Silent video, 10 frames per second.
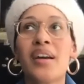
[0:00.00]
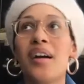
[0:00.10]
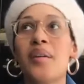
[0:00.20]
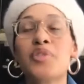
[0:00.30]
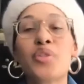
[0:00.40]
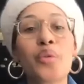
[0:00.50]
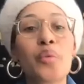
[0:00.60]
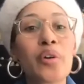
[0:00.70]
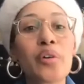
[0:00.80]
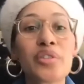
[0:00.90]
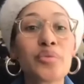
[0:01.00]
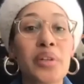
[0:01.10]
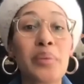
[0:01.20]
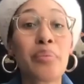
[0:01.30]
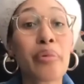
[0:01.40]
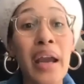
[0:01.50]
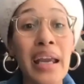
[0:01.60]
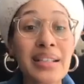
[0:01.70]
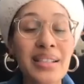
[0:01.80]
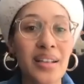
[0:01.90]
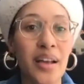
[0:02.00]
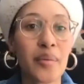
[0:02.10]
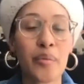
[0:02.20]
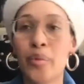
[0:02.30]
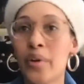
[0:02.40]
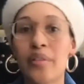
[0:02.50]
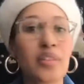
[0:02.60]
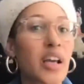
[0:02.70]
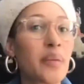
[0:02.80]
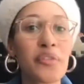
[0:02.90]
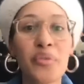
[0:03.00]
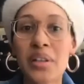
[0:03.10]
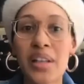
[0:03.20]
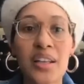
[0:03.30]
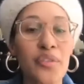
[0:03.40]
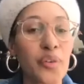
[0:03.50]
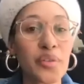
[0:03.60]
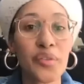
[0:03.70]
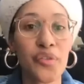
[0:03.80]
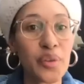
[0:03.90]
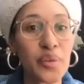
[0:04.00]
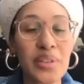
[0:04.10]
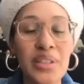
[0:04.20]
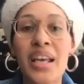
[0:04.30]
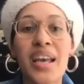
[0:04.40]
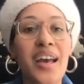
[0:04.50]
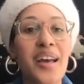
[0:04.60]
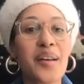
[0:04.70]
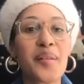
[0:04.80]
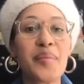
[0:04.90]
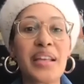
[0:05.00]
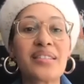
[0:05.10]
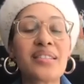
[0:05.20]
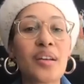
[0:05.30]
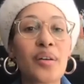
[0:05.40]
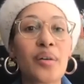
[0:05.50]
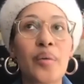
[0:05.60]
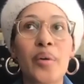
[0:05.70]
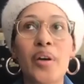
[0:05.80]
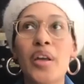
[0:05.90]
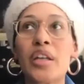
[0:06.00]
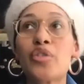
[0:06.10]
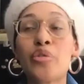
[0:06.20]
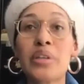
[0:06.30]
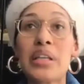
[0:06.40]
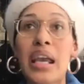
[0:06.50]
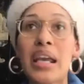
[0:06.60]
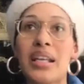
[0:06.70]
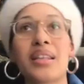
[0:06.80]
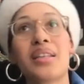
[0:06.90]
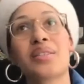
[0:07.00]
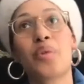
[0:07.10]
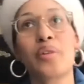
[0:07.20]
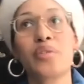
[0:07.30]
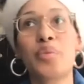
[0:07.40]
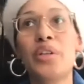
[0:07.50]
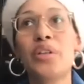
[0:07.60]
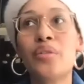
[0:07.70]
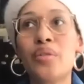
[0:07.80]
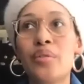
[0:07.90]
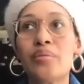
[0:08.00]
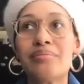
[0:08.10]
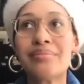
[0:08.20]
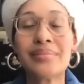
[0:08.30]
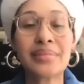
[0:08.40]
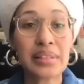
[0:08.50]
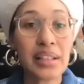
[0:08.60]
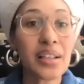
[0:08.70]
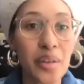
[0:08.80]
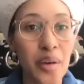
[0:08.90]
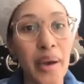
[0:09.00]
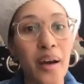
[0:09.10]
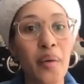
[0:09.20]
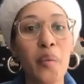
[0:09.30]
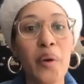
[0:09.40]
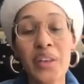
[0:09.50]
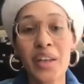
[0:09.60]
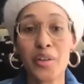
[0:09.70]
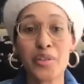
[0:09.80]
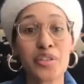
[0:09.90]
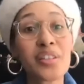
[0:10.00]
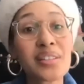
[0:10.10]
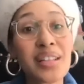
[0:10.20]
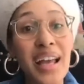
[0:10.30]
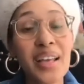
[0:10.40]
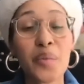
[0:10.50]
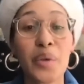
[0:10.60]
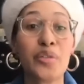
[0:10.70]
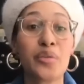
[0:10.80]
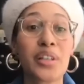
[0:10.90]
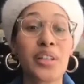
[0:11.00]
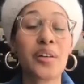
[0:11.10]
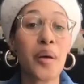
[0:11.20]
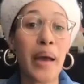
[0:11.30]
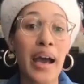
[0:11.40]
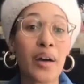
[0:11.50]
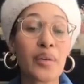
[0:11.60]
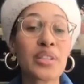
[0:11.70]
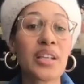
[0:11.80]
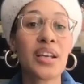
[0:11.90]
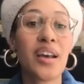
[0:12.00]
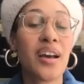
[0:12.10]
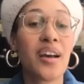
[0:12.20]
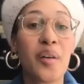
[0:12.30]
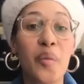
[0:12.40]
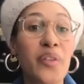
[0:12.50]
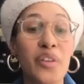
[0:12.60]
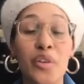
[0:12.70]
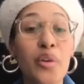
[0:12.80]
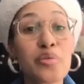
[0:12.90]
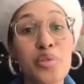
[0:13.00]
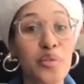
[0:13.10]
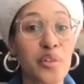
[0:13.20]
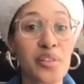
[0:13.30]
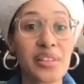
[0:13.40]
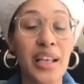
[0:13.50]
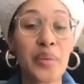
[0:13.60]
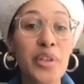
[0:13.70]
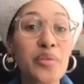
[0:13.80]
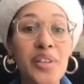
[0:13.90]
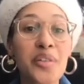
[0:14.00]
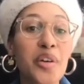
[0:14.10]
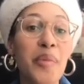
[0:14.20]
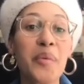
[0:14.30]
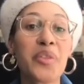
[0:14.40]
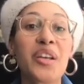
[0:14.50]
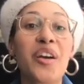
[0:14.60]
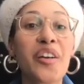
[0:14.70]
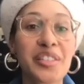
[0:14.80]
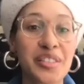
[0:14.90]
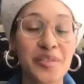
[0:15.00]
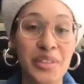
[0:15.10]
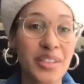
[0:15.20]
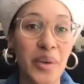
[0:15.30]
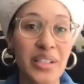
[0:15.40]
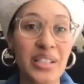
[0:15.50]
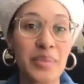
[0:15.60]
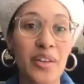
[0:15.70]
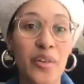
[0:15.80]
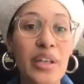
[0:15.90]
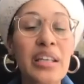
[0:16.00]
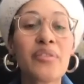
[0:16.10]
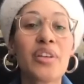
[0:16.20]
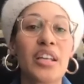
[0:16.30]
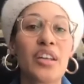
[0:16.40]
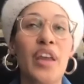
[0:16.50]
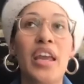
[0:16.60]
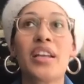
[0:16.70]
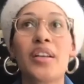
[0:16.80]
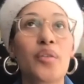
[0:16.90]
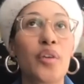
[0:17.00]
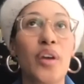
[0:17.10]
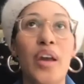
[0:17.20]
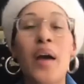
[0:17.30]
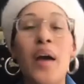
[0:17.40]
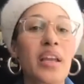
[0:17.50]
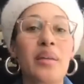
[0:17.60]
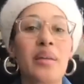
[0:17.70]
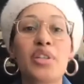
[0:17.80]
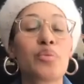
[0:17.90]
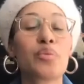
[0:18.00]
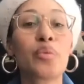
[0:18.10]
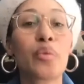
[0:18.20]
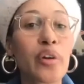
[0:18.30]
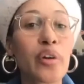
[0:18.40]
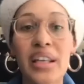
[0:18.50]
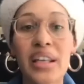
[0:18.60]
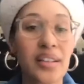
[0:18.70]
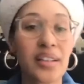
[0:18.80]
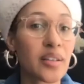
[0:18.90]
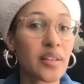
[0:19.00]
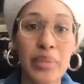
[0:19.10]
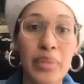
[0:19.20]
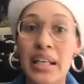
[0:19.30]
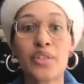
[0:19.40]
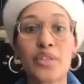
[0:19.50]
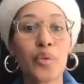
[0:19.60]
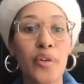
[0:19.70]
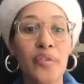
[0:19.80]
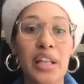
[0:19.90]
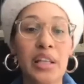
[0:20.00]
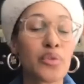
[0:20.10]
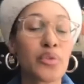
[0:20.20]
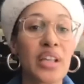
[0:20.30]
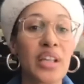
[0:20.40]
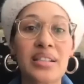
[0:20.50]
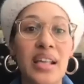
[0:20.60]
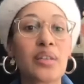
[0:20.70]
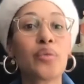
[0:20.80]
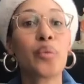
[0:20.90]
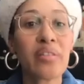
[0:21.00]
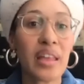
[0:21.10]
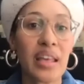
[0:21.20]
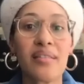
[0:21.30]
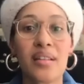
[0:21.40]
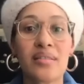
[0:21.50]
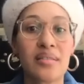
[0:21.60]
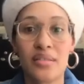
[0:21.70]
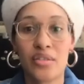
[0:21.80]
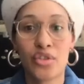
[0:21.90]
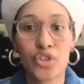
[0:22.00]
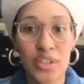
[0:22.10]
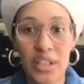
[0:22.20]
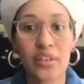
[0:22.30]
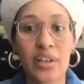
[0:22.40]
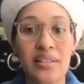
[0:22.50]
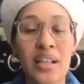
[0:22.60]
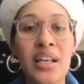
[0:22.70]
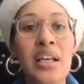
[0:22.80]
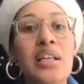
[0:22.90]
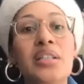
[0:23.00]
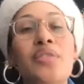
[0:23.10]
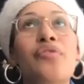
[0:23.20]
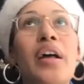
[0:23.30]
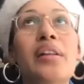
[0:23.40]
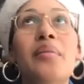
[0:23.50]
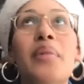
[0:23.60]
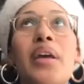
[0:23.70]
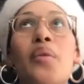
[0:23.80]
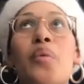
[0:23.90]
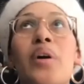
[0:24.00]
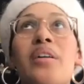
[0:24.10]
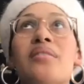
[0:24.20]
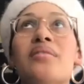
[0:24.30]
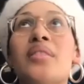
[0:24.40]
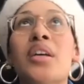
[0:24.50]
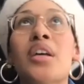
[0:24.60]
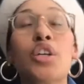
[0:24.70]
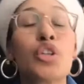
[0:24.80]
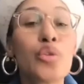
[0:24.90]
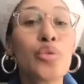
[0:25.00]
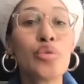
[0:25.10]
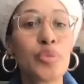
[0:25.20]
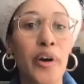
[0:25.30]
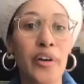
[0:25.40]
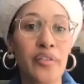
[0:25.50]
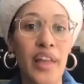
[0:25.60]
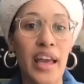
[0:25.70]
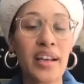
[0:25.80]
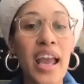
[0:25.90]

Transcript: Um, so the world is really bright. Um, we're coming from the land of frozen food. Um, and so in creating these worlds, we knew little about what the characters looked like. We knew little about uh, what the grocery store looked like. We knew little about what the garden was going to be, or even if and how animation would work and be interwoven, like Musa said, within this series. Development was a huge part of that.